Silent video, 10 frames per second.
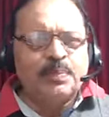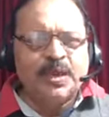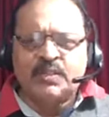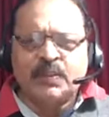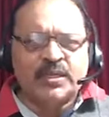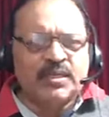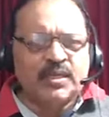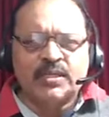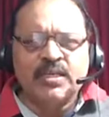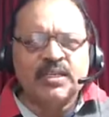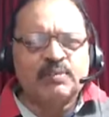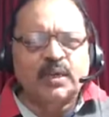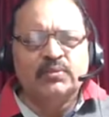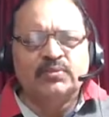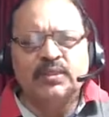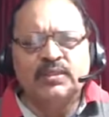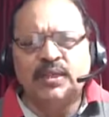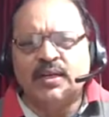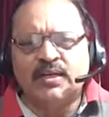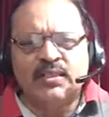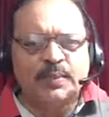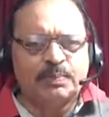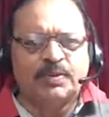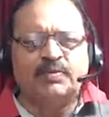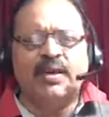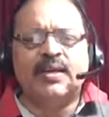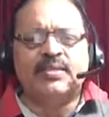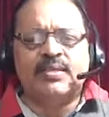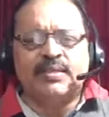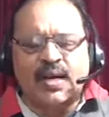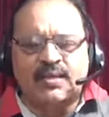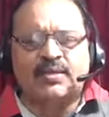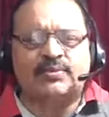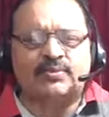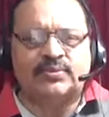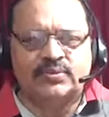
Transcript: Expectations, my friend, are deceptive and seductive.